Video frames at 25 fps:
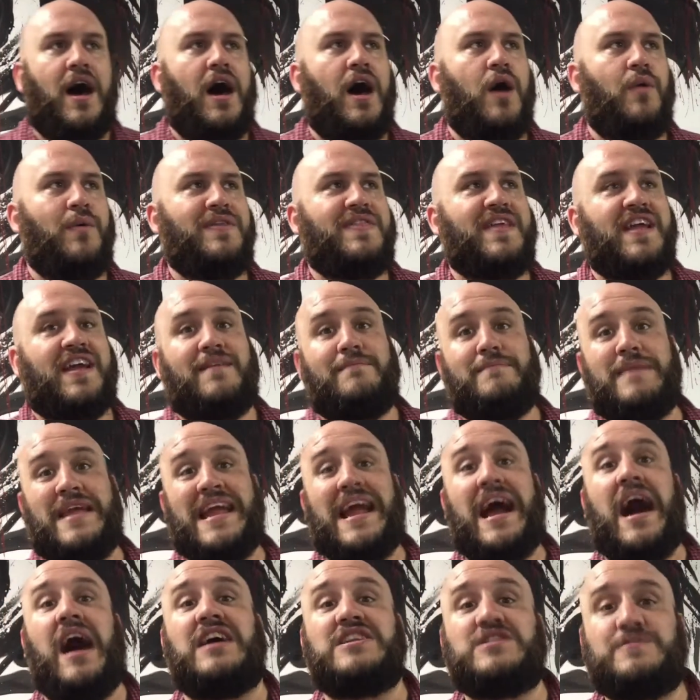We think of being
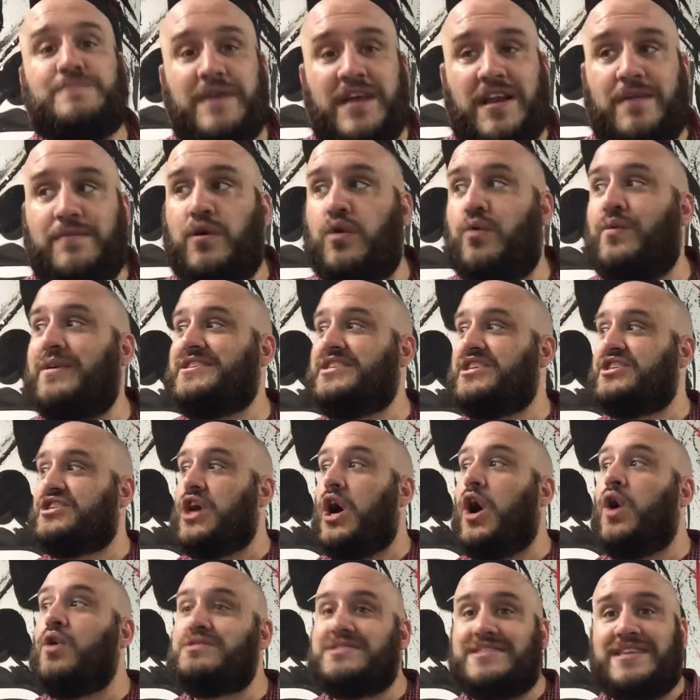hospitable, which is
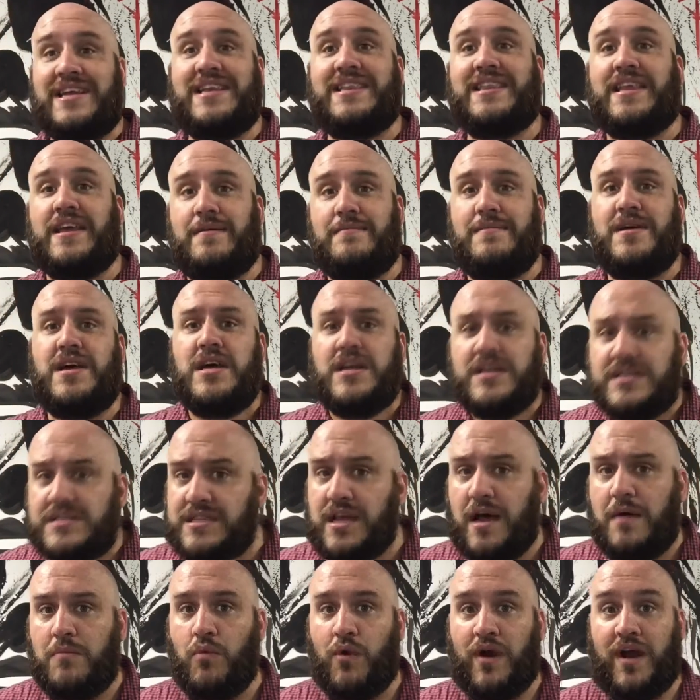hosting them
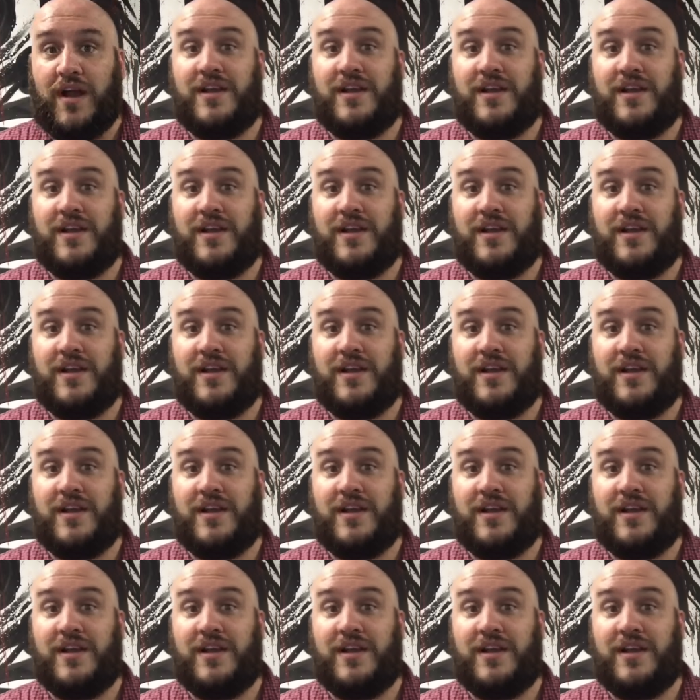somewhere,